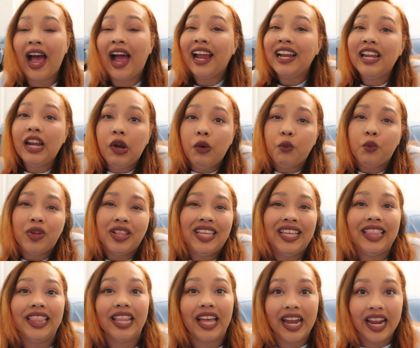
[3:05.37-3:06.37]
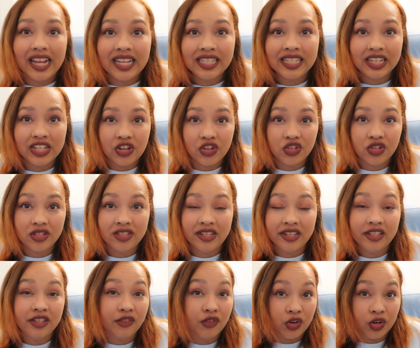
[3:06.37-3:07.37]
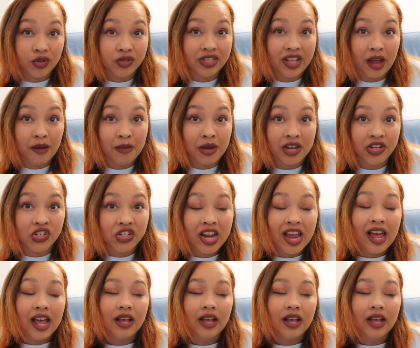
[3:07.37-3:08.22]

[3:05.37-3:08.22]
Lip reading: I didn't really like Six of Crows that much.